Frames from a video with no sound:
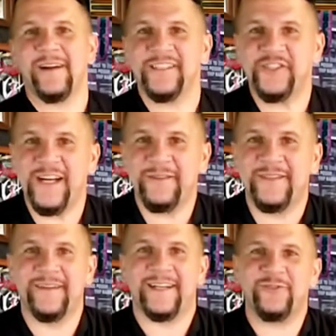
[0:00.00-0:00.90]
I want to share with
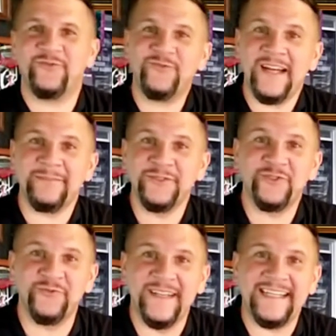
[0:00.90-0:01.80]
you an incredible
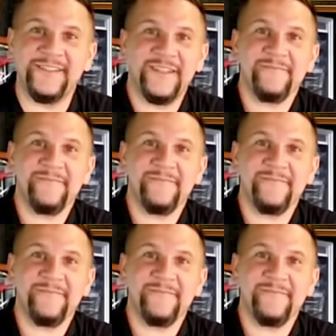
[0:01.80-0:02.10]
drink you